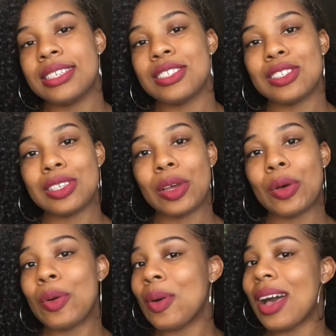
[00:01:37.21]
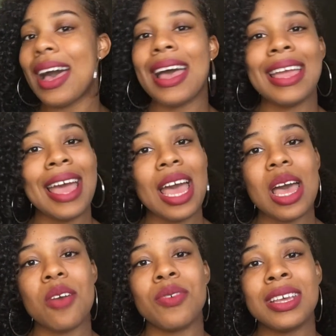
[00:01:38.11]
So I
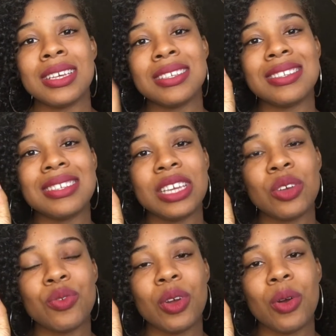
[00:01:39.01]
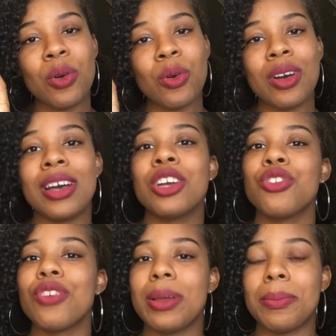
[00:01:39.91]
have zero
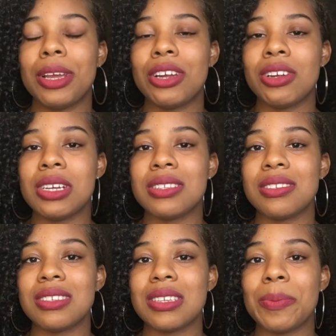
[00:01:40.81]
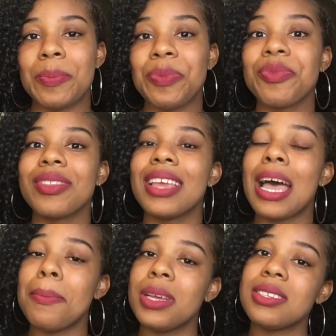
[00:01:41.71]
grandparents.
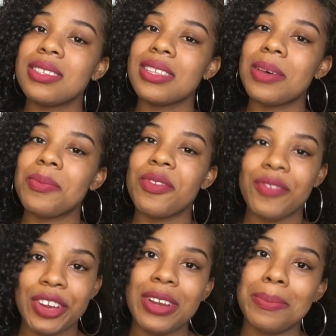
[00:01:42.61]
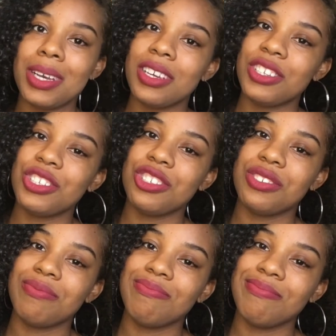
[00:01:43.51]
I miss them very much.